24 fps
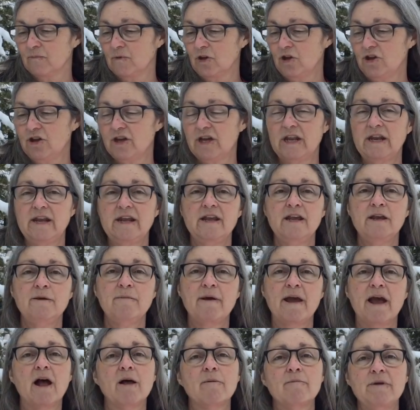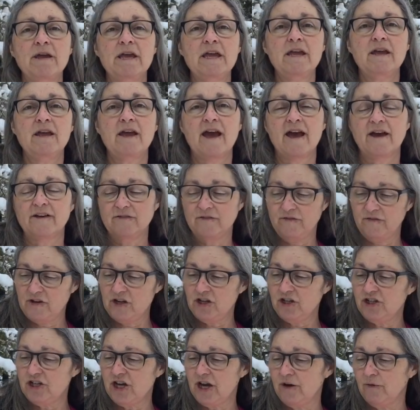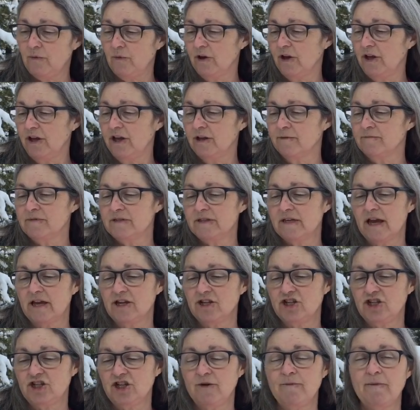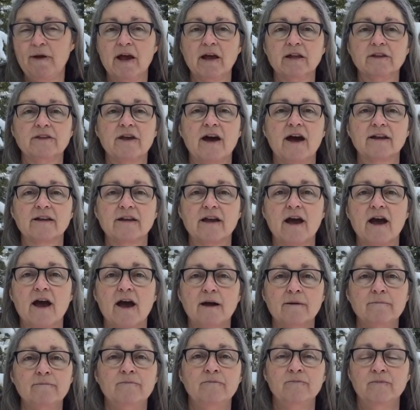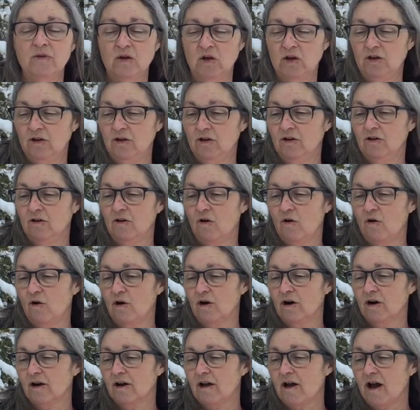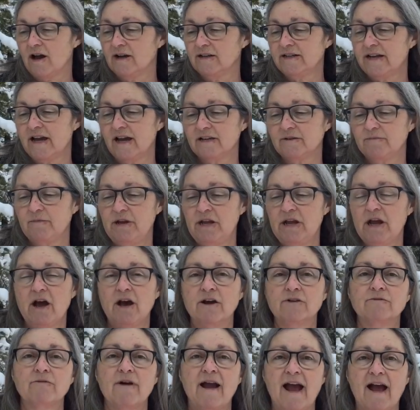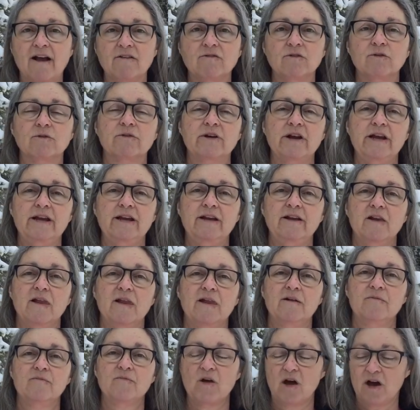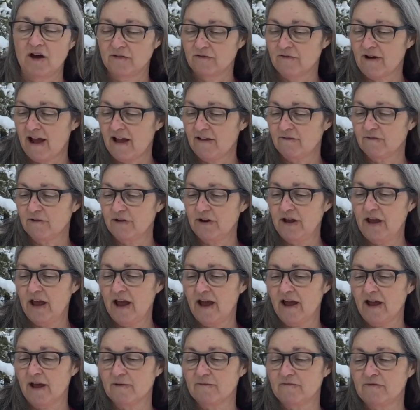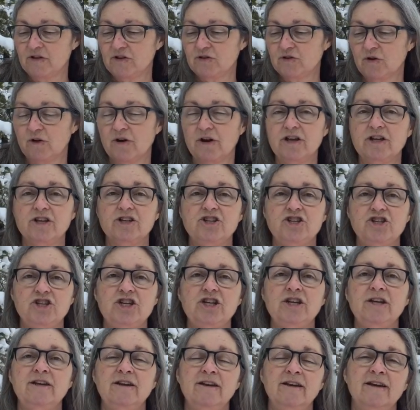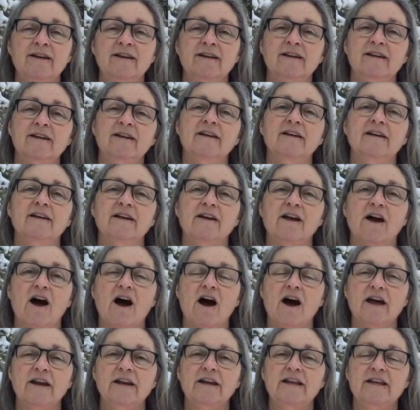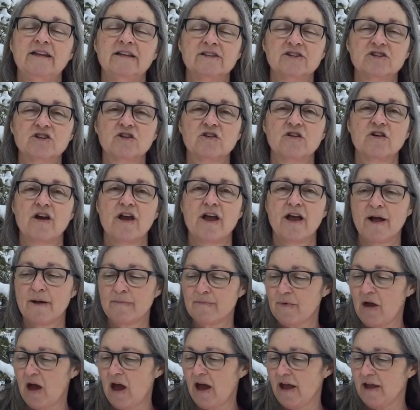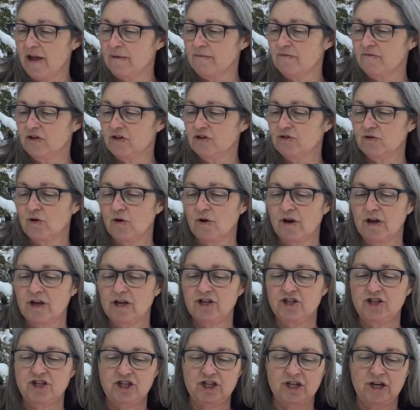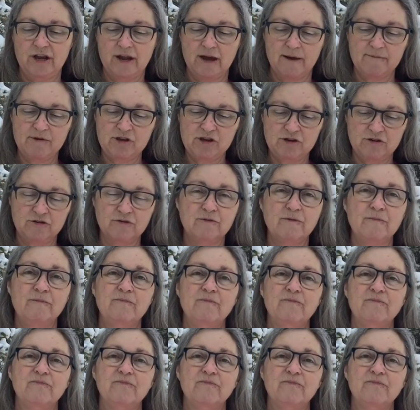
You can email me at vjwilliams@gmail.com or contact me on Ravelry. On Ravelry, I am Victoria Jean. On Instagram, I am Victoria Jean W.